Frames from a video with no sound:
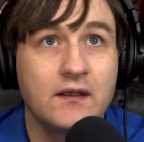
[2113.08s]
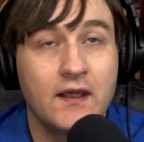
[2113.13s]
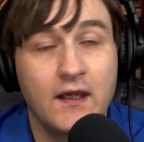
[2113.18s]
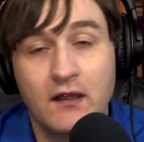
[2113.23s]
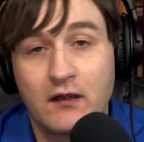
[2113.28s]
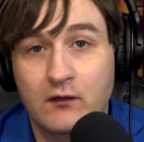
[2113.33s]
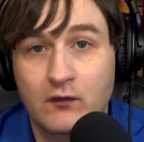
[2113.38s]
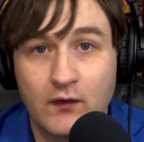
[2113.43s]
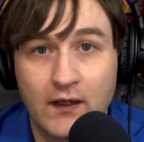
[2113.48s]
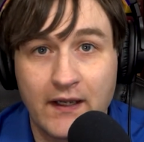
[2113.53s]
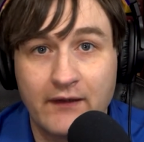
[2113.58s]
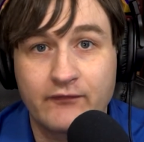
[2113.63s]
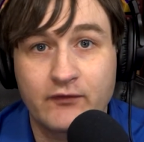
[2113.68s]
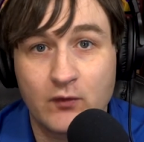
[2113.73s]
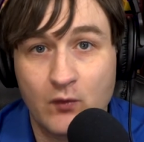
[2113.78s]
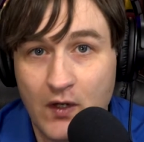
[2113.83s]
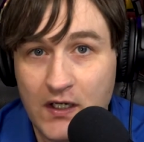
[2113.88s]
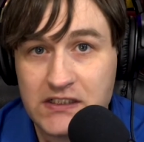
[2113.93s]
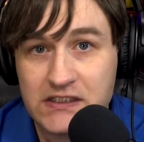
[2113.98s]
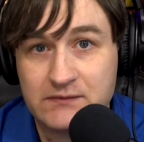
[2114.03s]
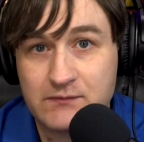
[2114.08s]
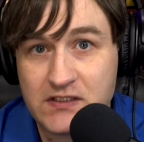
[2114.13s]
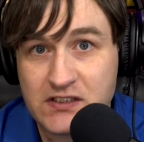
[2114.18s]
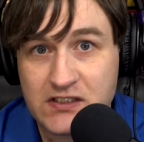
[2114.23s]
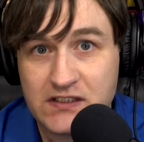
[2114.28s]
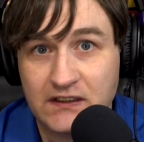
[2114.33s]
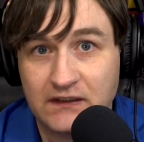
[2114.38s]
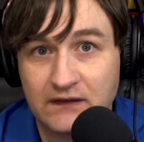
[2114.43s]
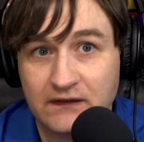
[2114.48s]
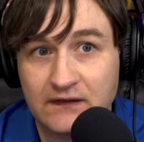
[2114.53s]
aircraft or washing
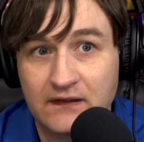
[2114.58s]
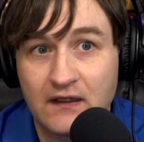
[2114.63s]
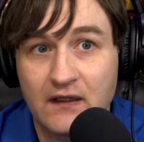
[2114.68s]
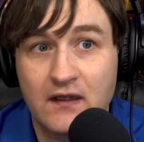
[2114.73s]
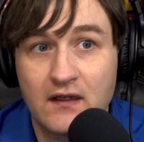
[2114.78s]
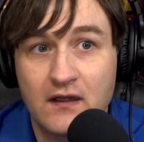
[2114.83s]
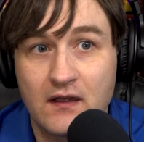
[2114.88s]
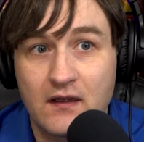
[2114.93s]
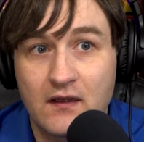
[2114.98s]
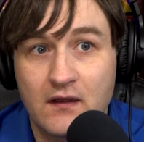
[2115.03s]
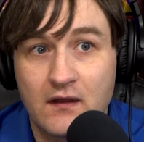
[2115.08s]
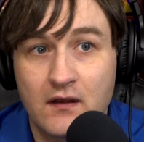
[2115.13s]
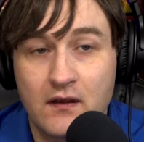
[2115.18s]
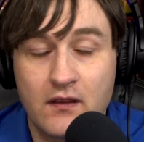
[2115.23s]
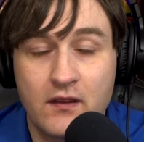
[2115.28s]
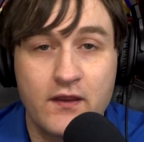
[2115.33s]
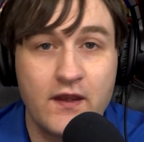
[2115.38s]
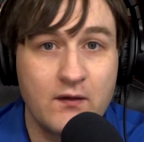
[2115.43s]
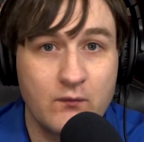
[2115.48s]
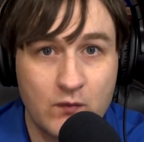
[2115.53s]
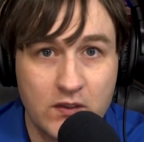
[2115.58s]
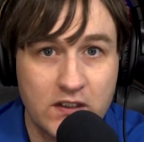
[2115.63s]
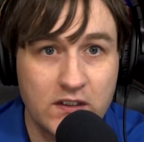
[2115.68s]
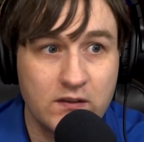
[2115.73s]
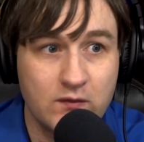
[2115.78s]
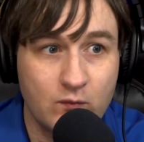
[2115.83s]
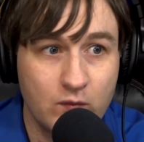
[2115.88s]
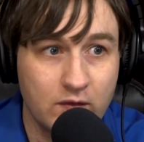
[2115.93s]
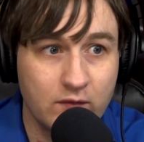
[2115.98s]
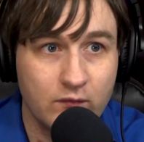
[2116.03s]
machines, then we
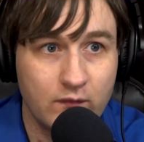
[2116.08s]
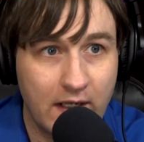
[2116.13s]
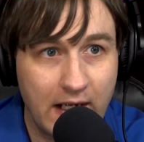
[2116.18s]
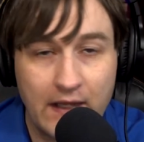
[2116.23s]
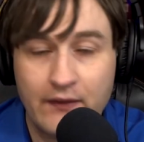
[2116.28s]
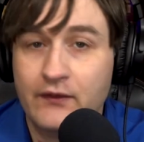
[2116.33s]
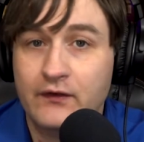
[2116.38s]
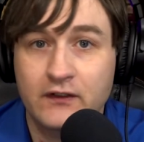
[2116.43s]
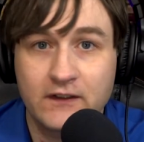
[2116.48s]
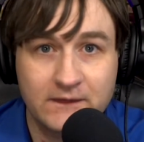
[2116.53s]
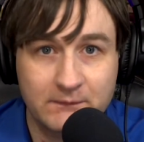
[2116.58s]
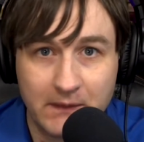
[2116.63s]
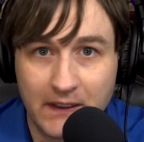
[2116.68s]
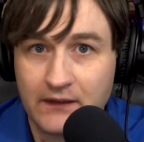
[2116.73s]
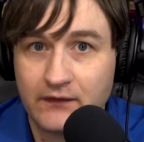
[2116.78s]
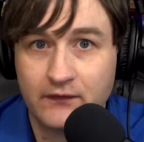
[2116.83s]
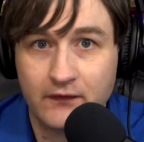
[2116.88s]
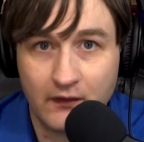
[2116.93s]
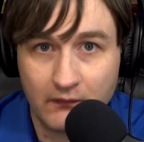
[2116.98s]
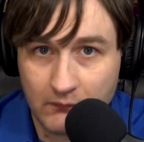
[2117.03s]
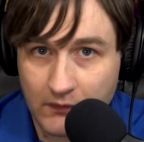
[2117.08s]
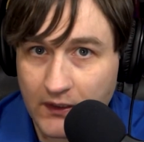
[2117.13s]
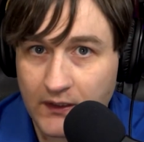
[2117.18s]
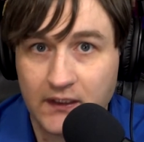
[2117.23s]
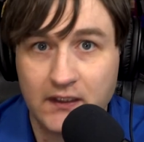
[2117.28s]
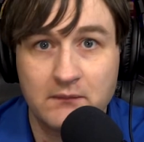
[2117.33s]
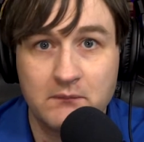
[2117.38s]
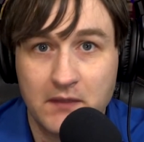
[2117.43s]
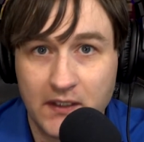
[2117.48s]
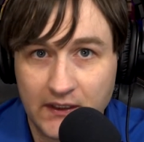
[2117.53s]
would rather spend our
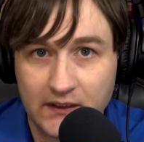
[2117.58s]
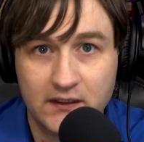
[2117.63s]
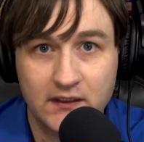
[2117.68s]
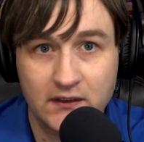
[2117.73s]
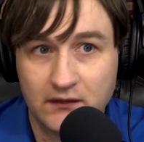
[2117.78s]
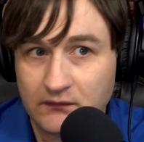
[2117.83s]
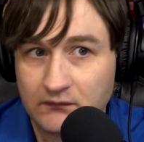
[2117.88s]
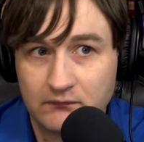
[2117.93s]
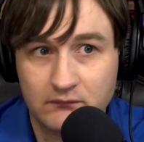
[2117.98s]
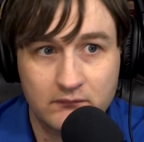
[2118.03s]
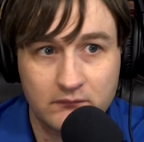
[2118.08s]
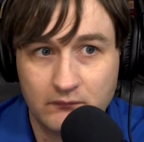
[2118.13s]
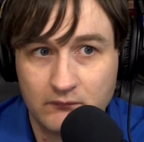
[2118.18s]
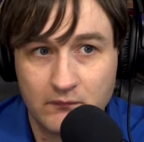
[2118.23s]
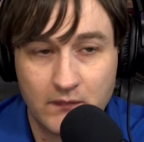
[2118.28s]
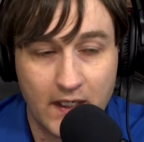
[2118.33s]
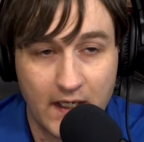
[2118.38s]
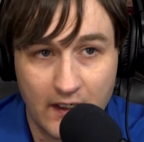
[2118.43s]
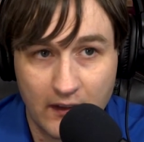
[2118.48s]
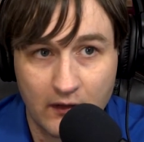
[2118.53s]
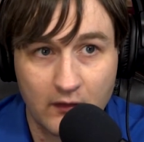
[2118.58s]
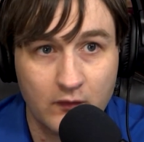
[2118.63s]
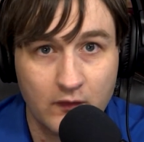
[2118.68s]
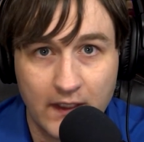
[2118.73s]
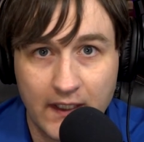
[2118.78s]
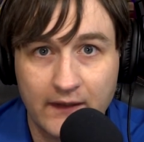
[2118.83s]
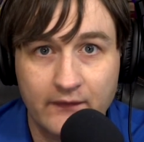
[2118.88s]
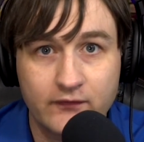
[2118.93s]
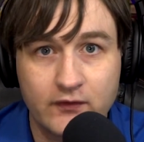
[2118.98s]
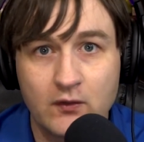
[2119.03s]
money making
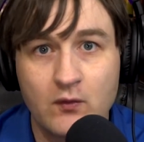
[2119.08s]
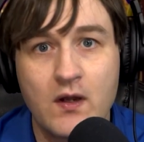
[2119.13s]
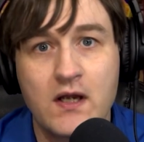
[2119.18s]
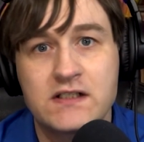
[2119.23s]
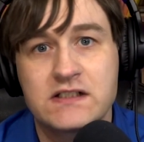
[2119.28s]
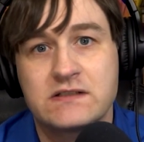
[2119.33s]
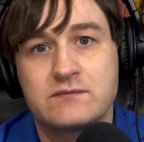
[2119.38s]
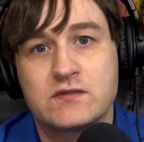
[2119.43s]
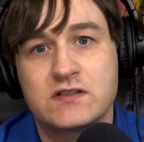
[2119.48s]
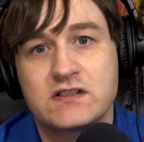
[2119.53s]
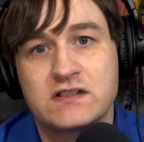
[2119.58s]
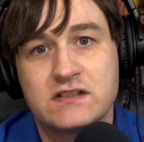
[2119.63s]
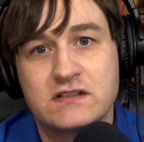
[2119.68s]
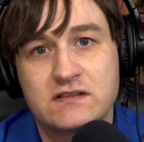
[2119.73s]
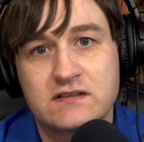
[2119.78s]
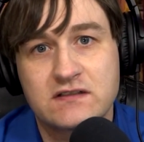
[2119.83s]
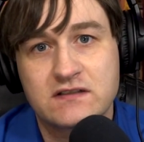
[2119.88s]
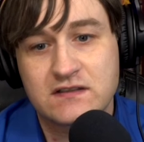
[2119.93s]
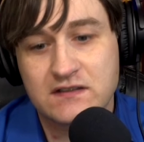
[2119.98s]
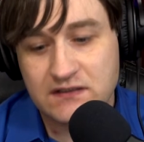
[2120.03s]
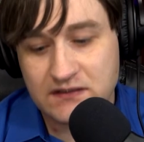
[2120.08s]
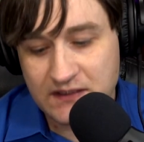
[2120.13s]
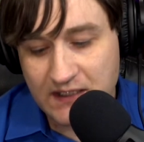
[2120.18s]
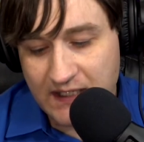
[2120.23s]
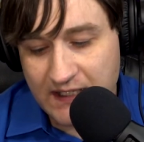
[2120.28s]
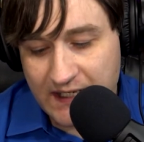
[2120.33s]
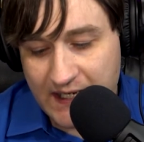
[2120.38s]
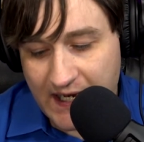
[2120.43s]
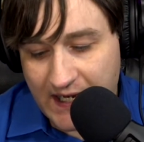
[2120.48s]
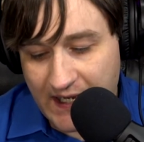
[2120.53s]
aircraft or washing machines. This is
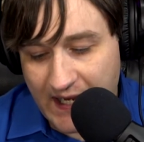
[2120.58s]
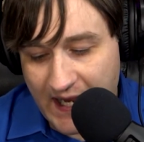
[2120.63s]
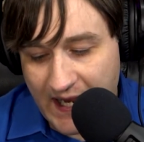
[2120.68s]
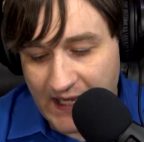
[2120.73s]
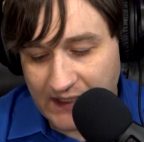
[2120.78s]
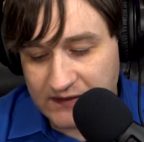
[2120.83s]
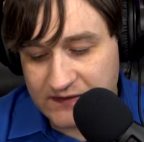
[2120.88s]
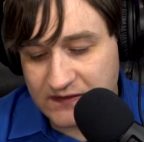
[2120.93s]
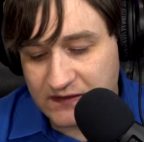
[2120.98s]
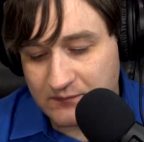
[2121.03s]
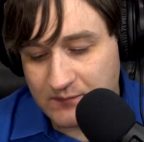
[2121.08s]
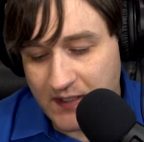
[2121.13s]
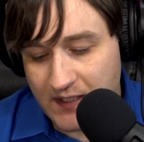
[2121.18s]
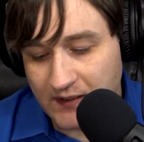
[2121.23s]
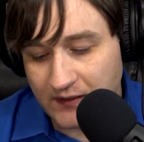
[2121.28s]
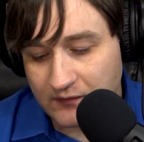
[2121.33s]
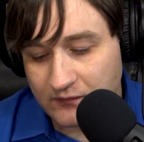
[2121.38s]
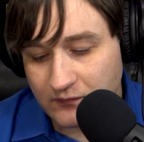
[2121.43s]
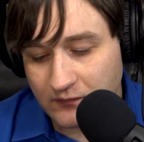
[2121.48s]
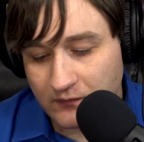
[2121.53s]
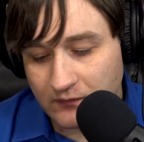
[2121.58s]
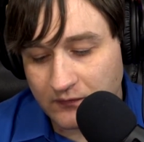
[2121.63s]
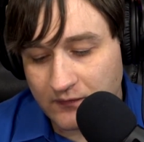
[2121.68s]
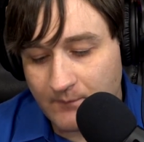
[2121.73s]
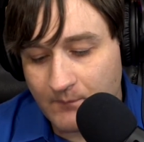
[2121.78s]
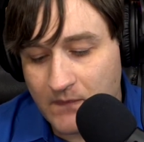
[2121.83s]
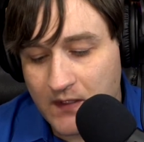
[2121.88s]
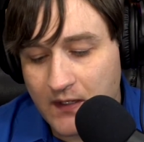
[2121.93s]
an axiomatic truth.